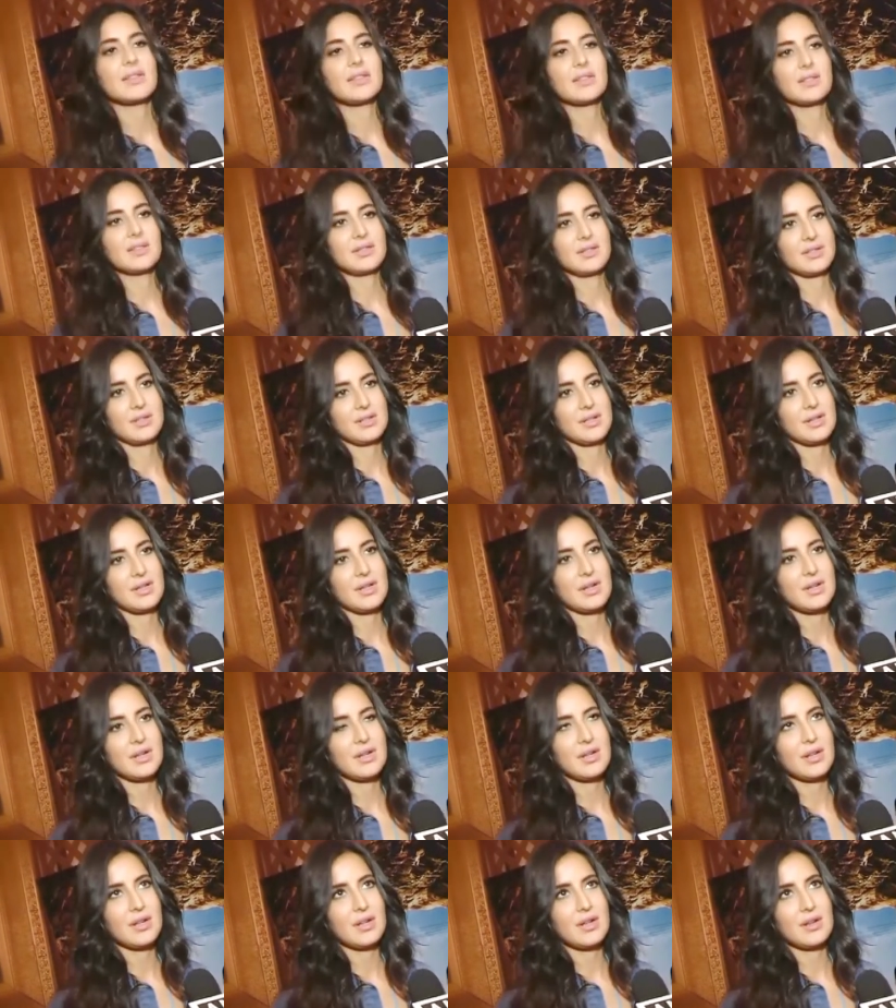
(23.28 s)
this,
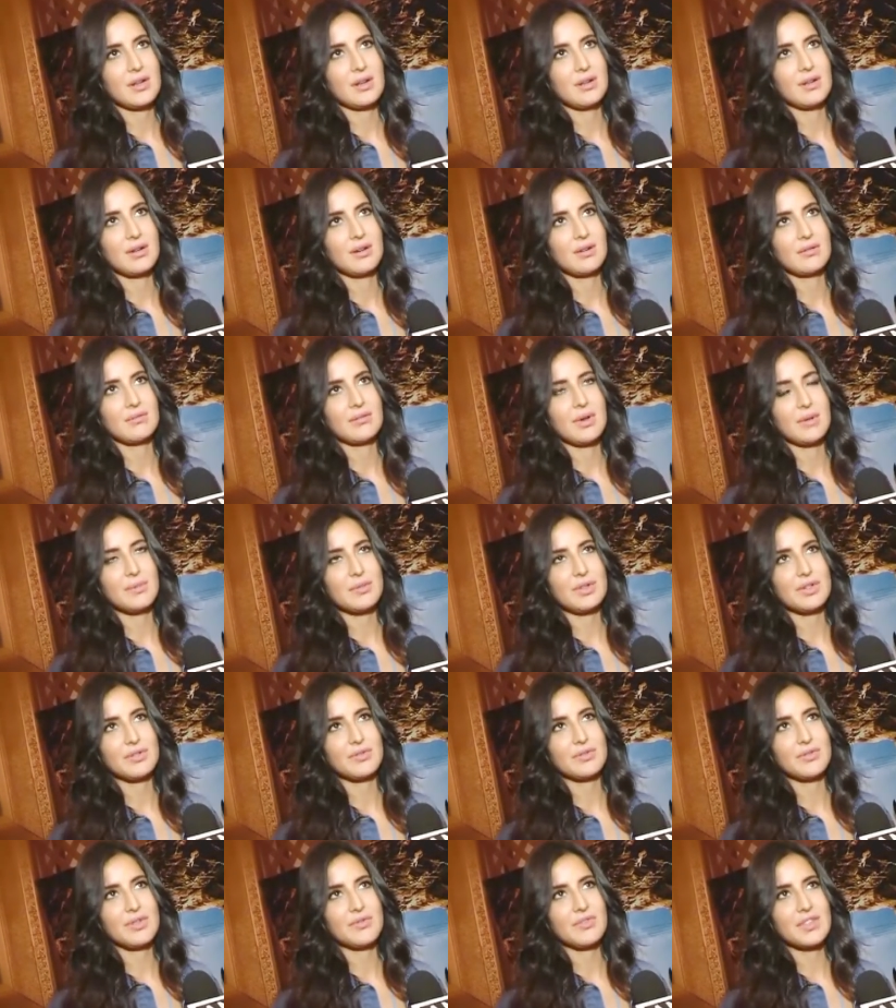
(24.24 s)
I
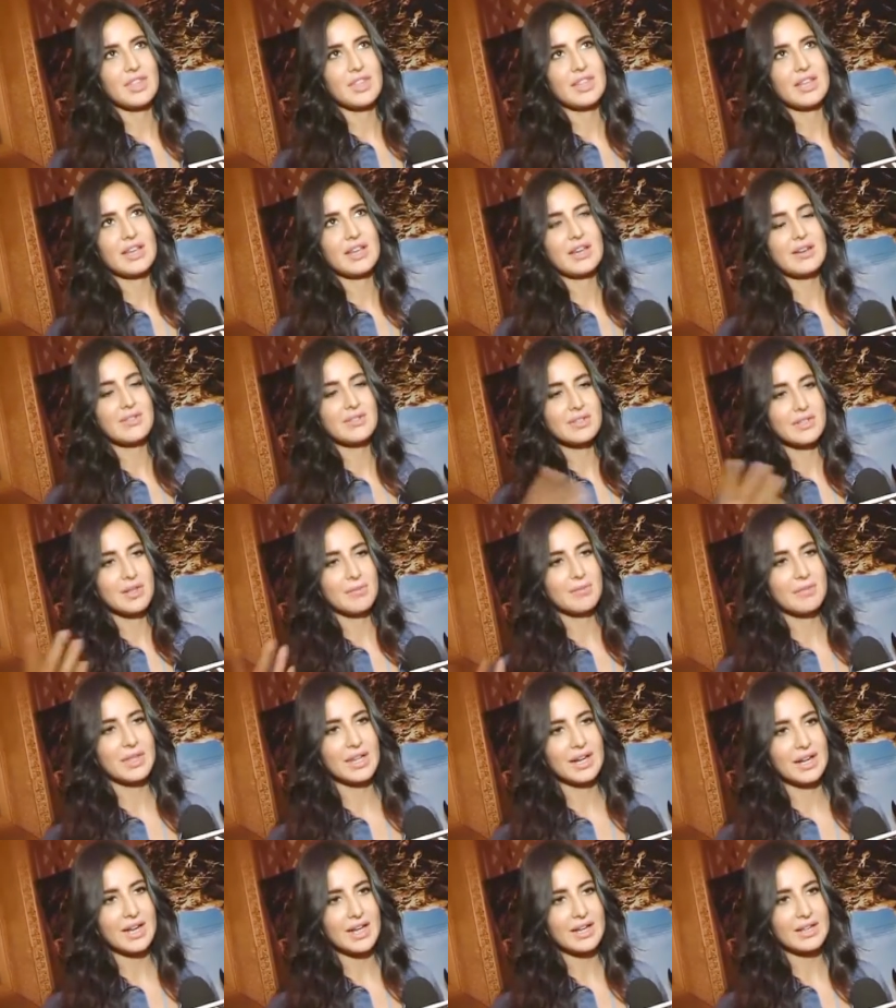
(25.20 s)
mean, to even think of
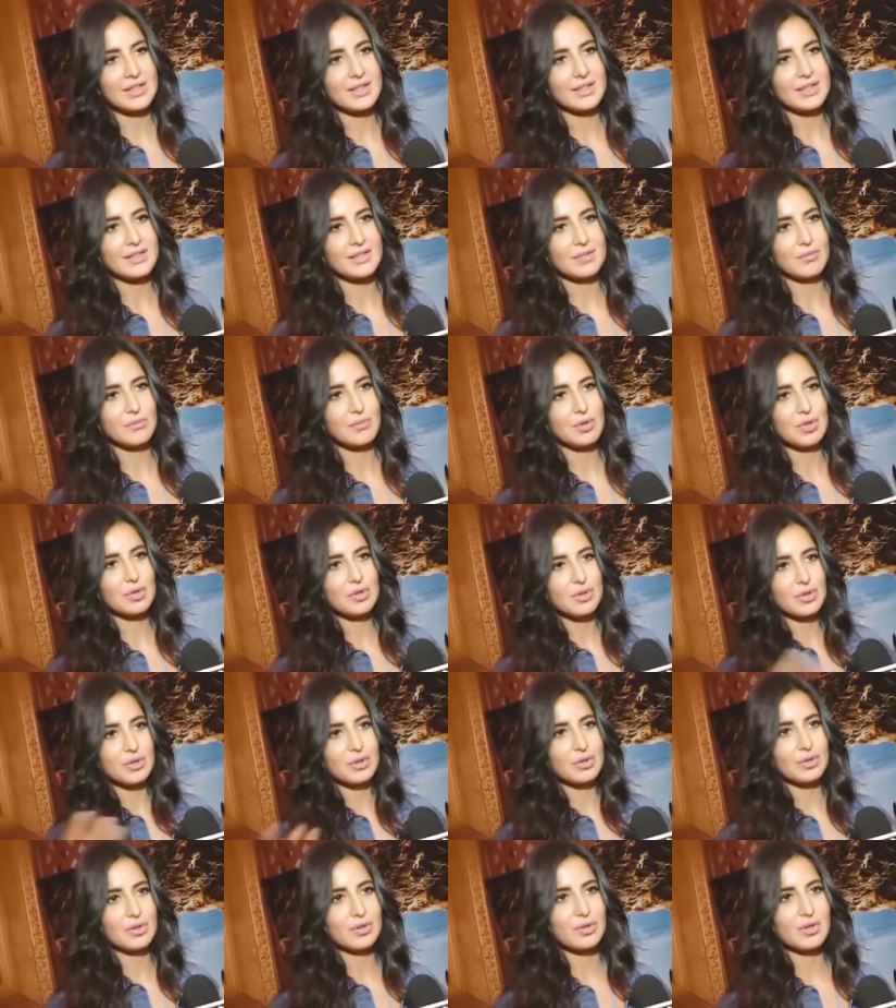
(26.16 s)
something like this, a
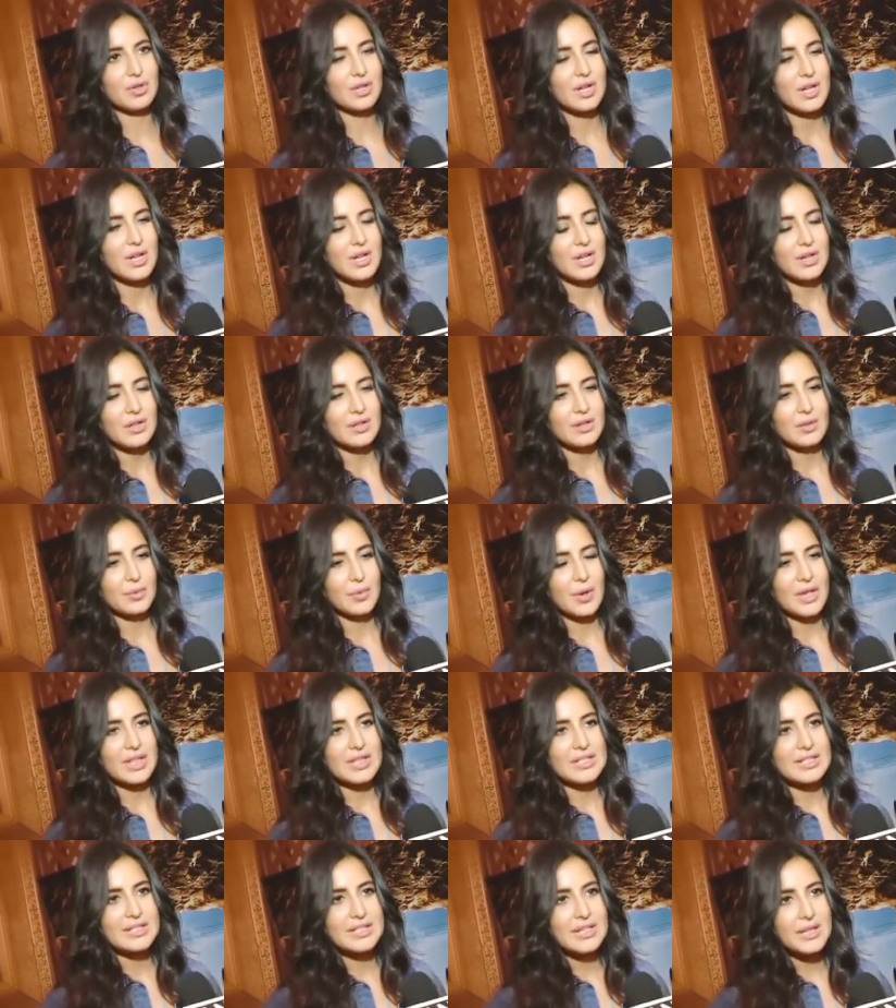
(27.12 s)
musical, the way
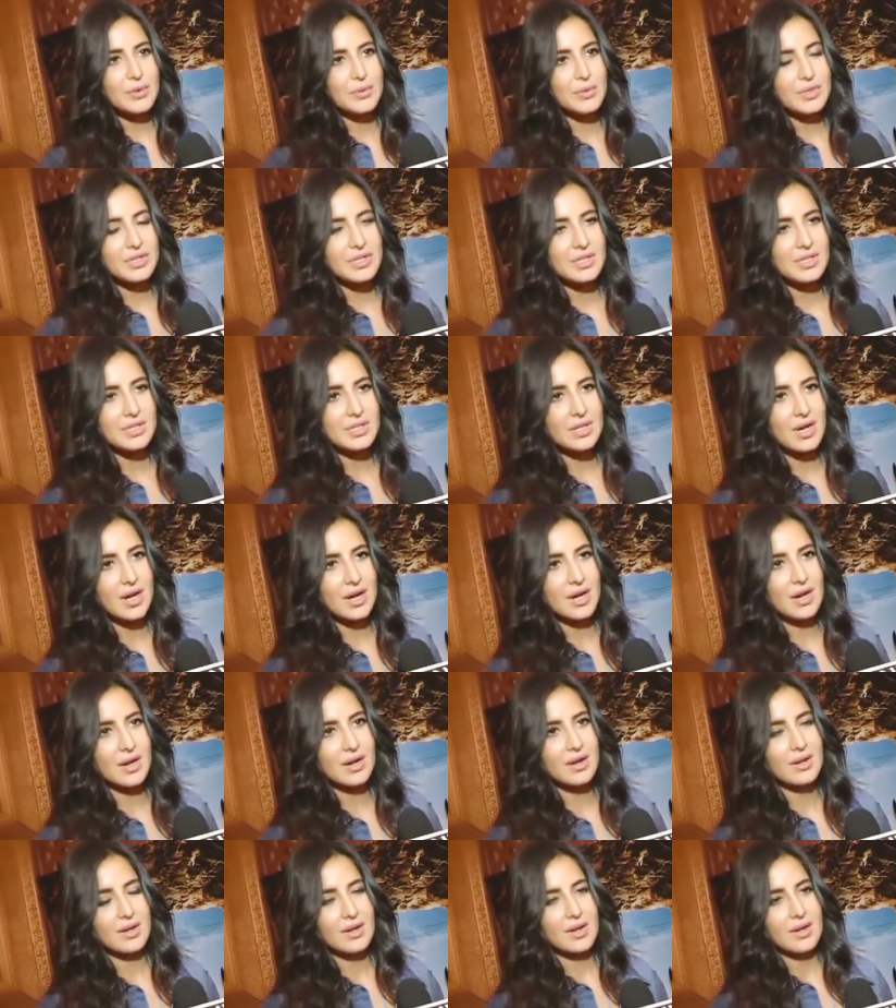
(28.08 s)
the sequences
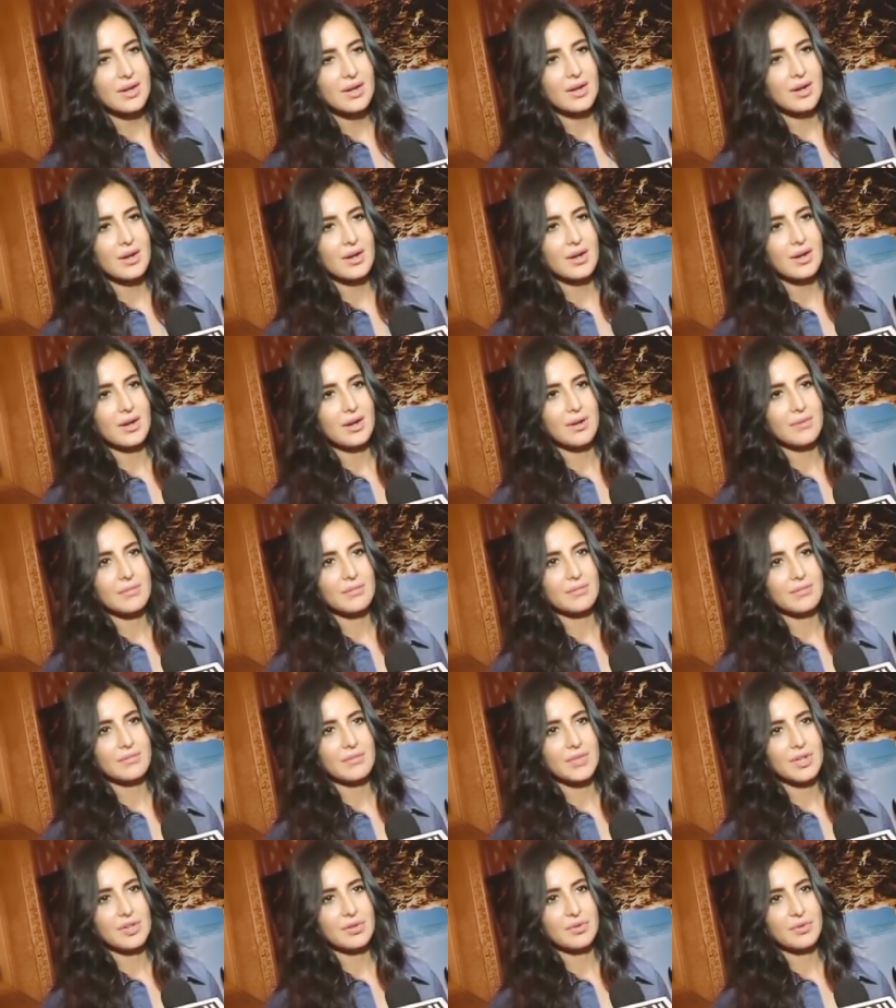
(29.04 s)
are,
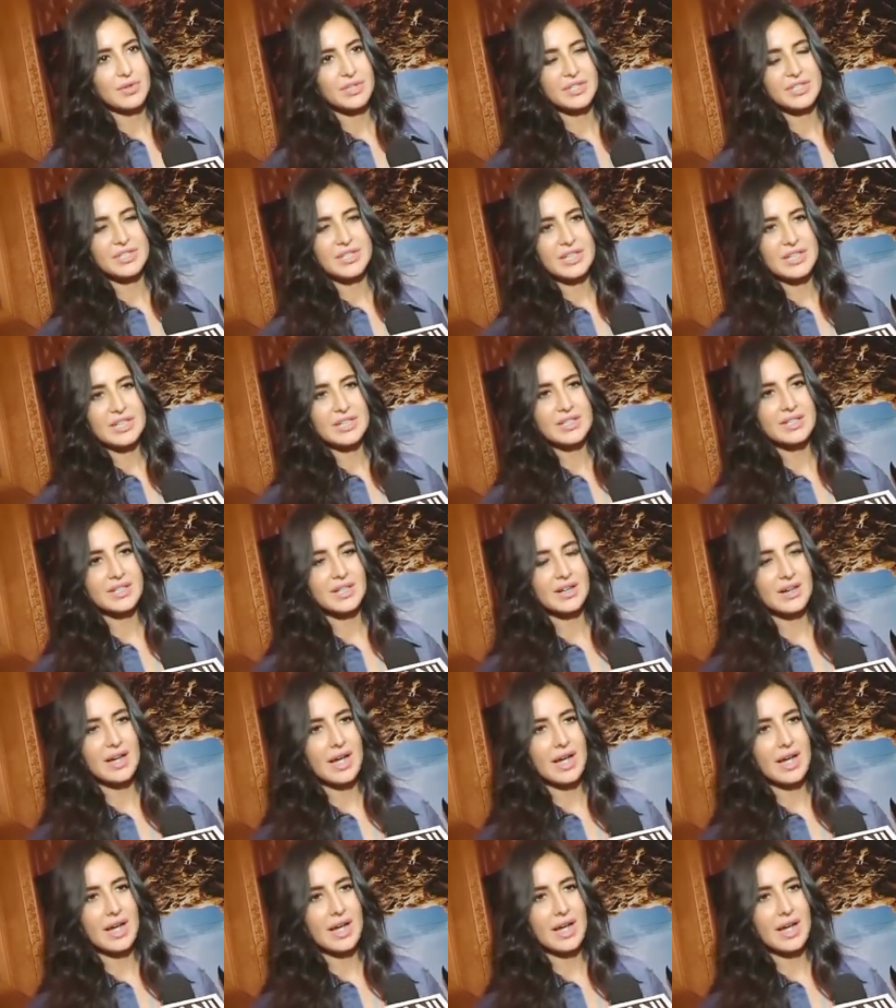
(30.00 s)
you know, the scenes that are